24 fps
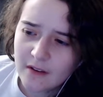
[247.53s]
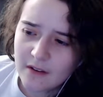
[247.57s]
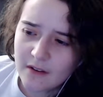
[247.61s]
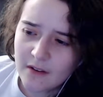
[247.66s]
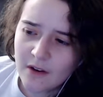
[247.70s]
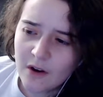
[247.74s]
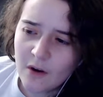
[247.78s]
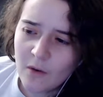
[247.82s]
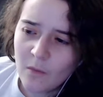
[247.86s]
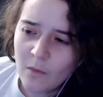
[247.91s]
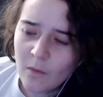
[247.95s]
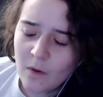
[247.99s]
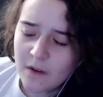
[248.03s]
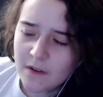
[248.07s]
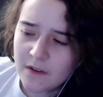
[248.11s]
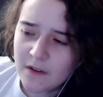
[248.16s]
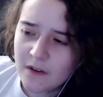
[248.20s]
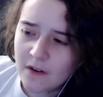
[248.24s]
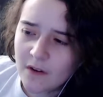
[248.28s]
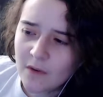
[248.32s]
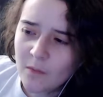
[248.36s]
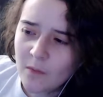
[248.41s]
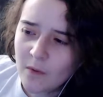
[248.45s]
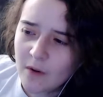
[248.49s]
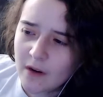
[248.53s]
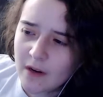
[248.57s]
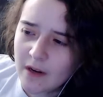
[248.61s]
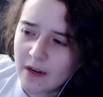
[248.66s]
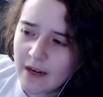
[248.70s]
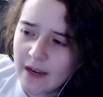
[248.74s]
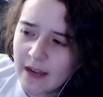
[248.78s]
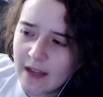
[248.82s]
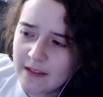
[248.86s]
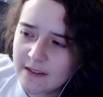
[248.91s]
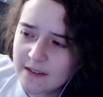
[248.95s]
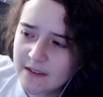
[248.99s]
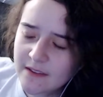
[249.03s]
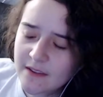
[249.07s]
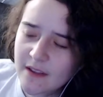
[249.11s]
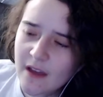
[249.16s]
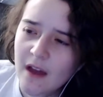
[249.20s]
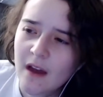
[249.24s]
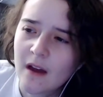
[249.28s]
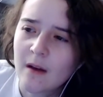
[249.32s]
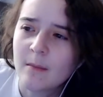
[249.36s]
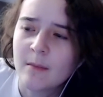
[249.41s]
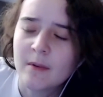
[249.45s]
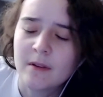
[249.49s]
what's gonna work against
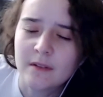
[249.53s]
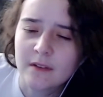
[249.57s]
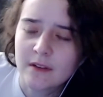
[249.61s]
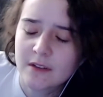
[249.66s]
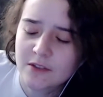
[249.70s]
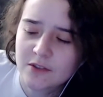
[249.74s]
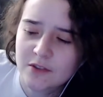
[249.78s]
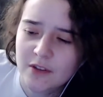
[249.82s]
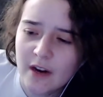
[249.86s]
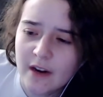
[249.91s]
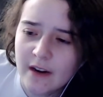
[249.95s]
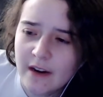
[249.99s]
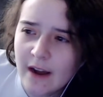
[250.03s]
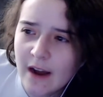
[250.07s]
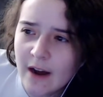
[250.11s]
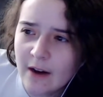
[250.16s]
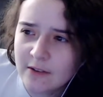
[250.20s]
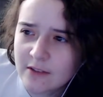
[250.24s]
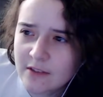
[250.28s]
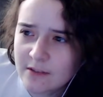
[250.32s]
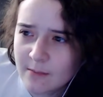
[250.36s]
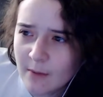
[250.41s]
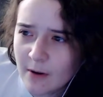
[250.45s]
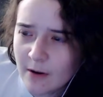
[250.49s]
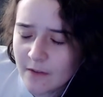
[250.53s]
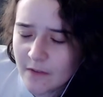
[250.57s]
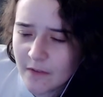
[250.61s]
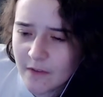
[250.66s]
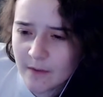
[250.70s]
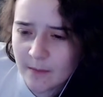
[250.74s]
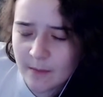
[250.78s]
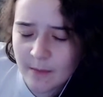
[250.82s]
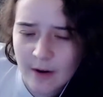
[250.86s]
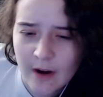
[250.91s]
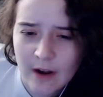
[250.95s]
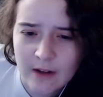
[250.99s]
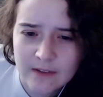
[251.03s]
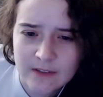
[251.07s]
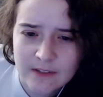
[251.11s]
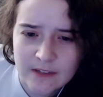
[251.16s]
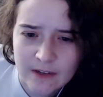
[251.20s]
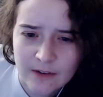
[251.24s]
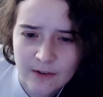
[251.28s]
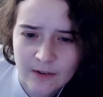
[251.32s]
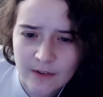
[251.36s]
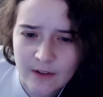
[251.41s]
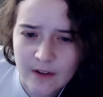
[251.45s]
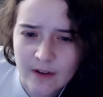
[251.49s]
them and like trying to outsmart them or
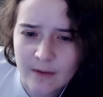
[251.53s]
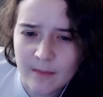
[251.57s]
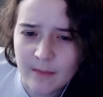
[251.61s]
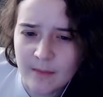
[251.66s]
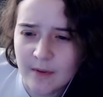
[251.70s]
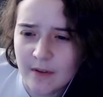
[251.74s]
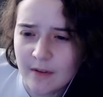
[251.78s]
outskill them.